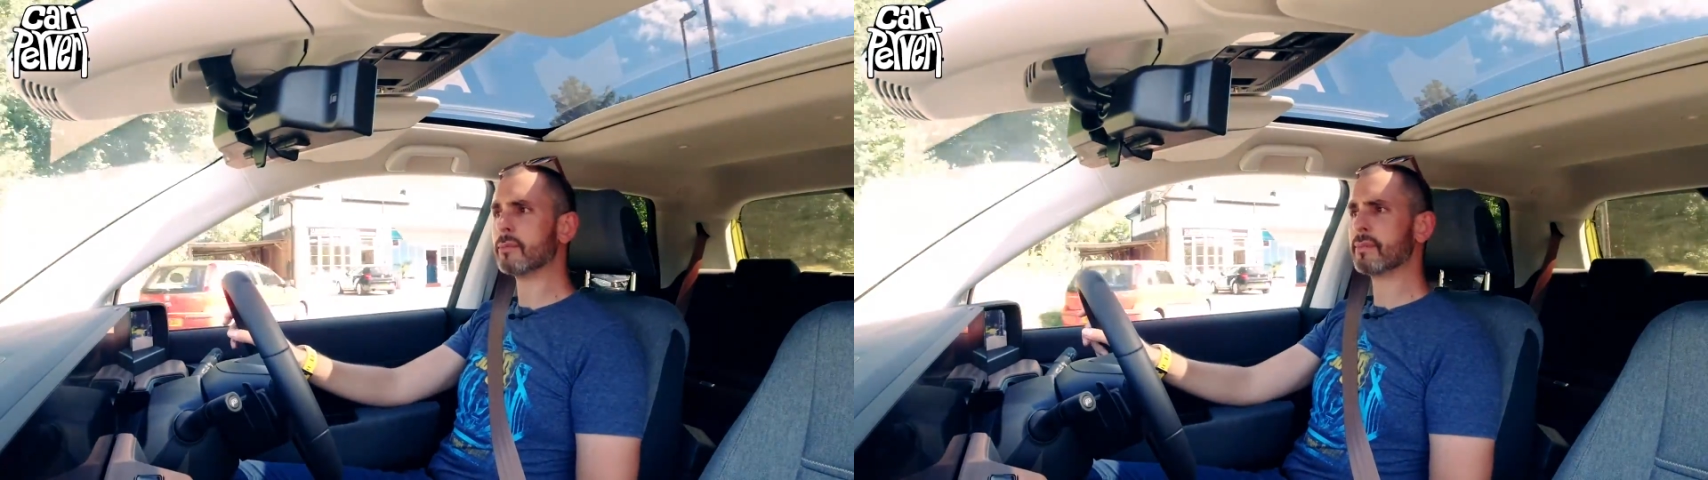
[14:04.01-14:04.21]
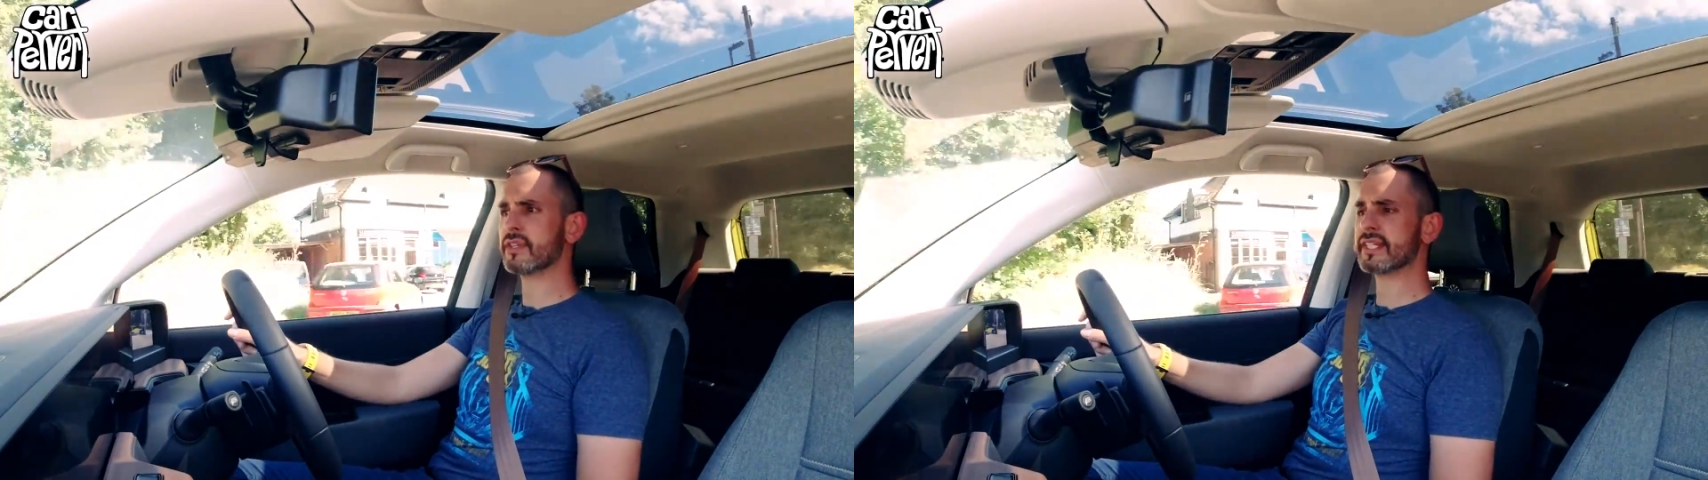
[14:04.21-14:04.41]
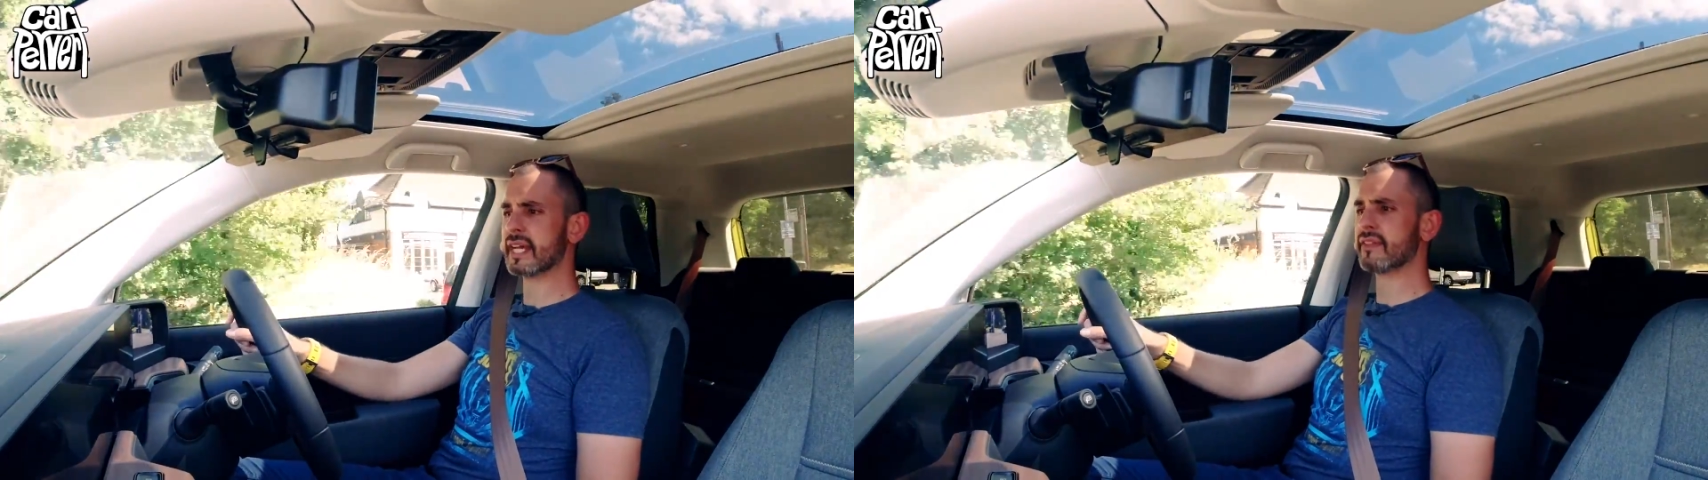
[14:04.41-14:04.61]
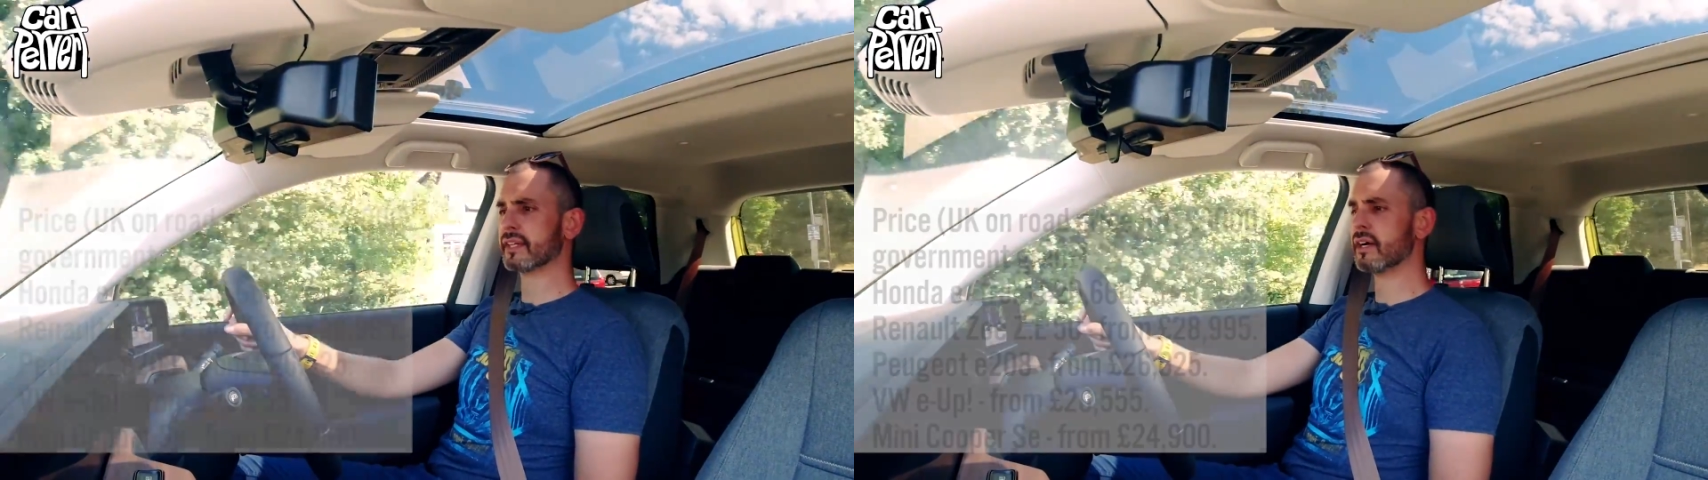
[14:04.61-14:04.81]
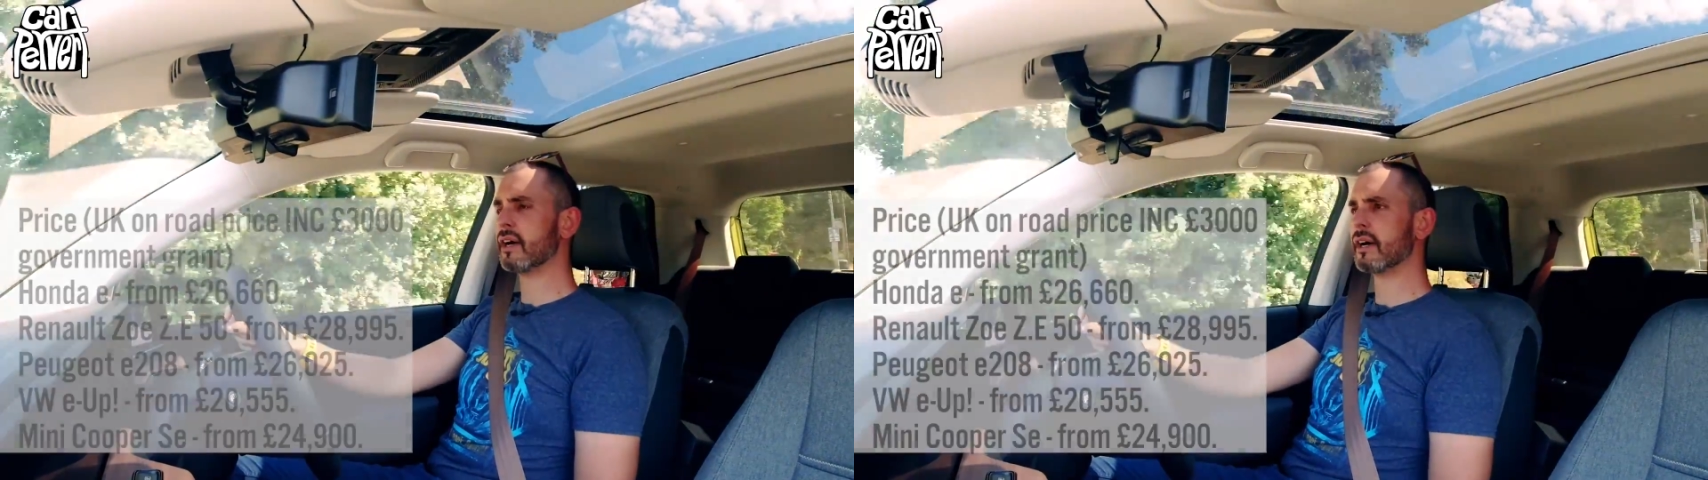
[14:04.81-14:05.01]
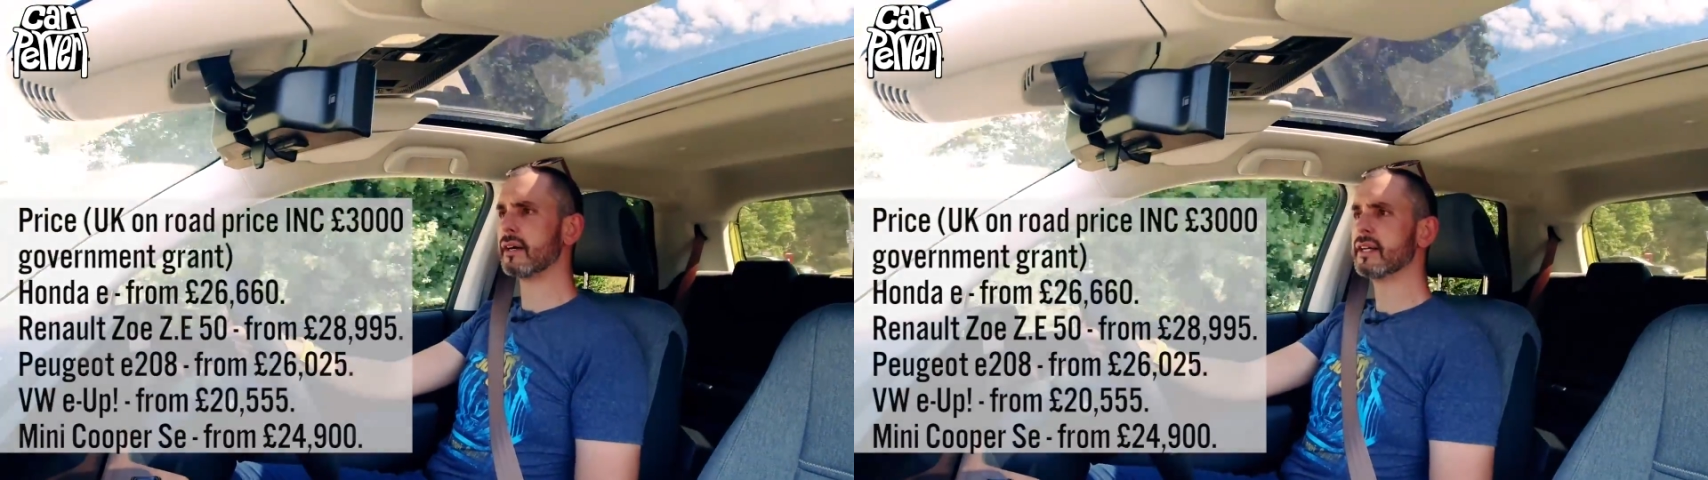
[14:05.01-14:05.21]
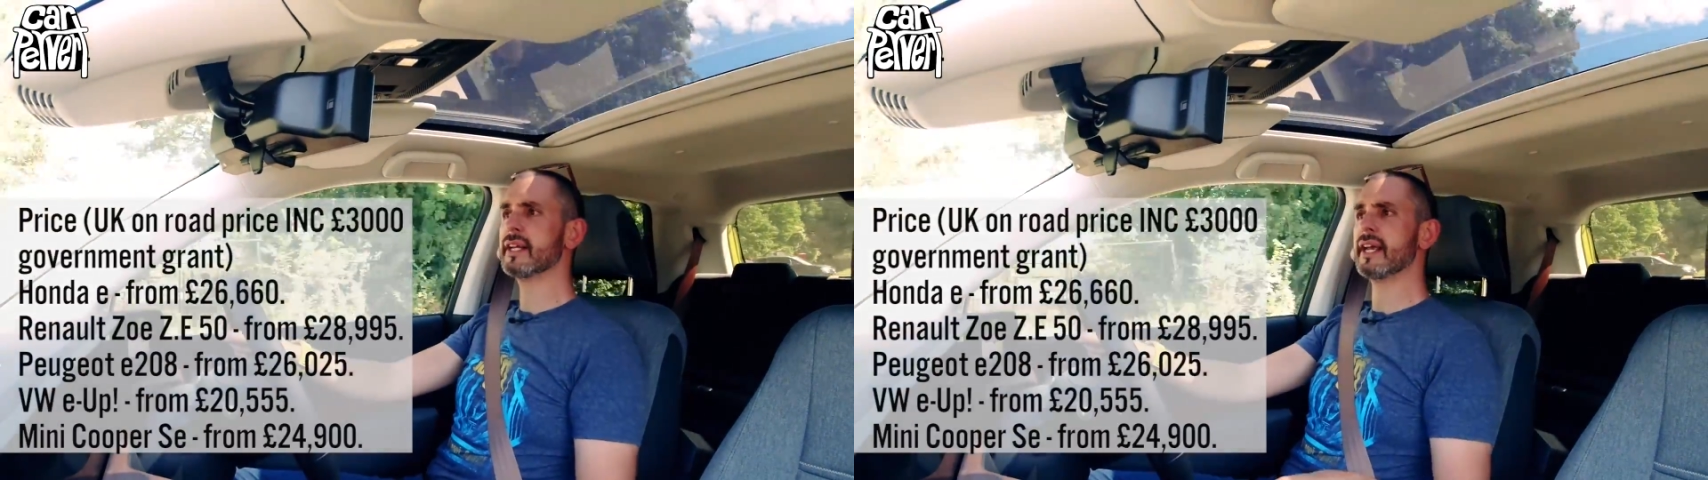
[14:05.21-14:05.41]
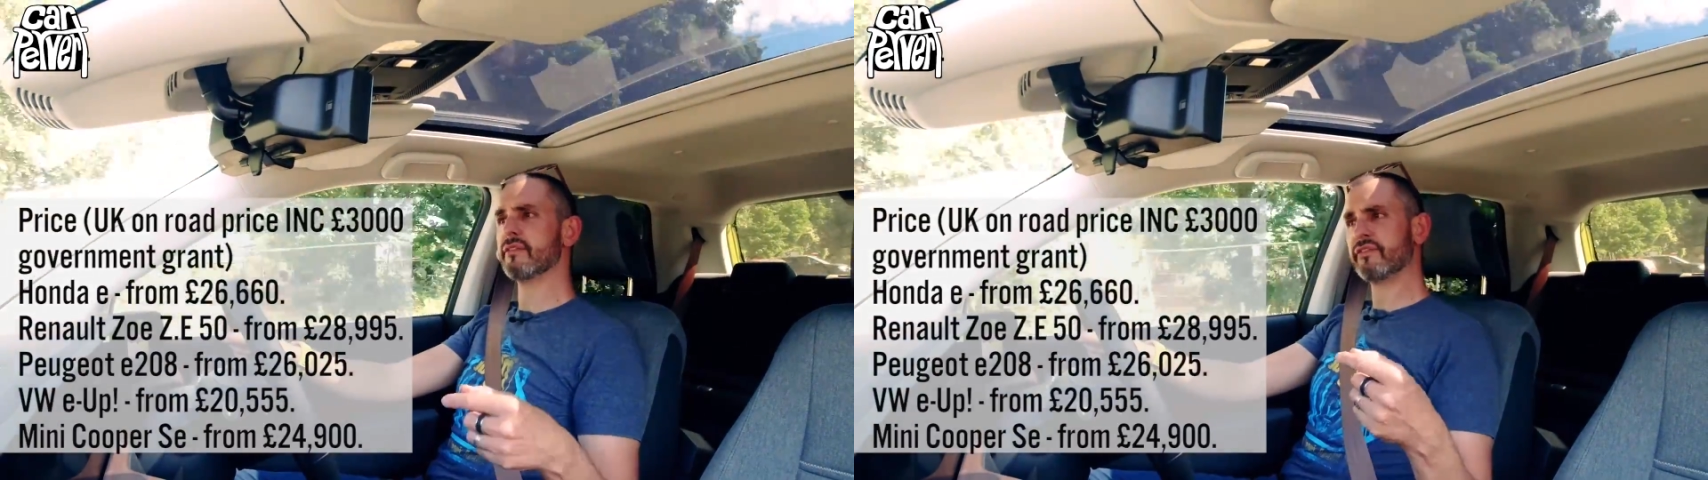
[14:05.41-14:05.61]
put together car.
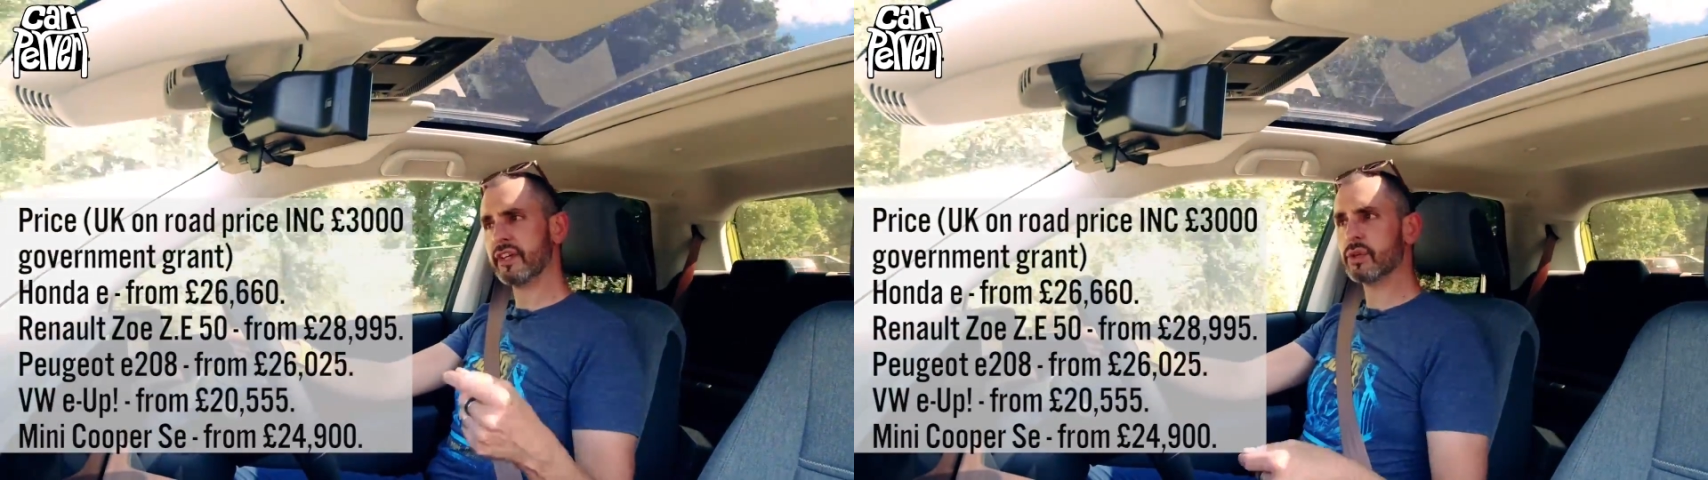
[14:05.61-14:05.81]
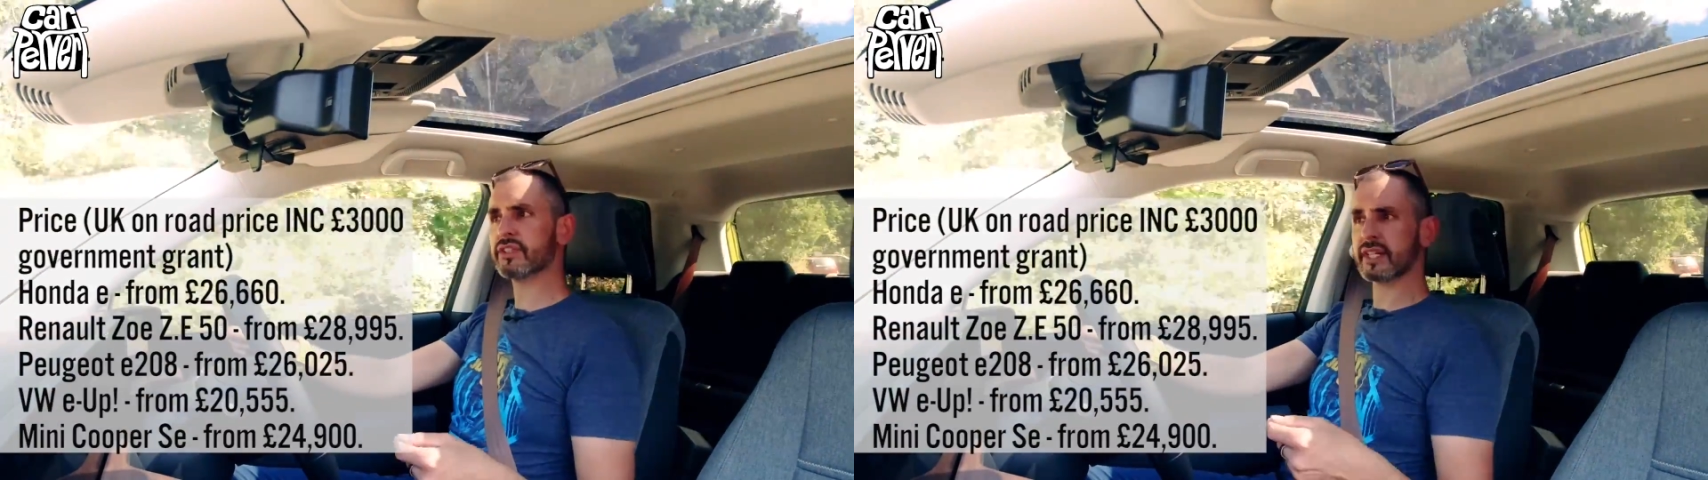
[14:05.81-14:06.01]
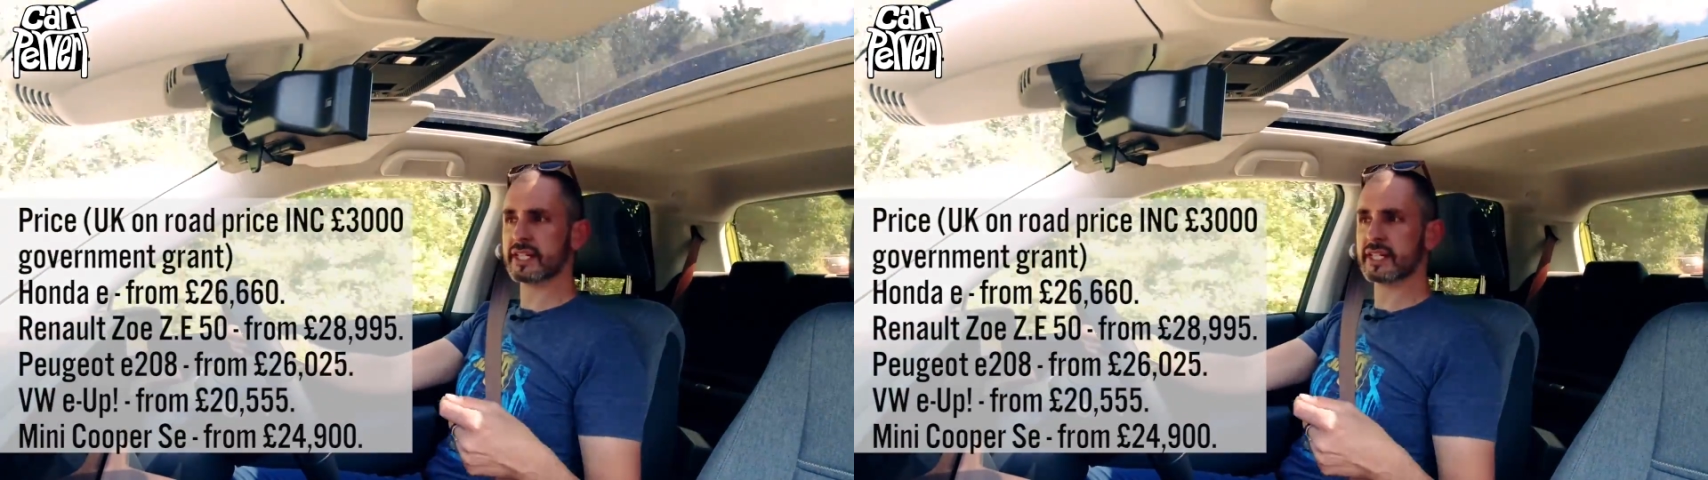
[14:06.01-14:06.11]
It feels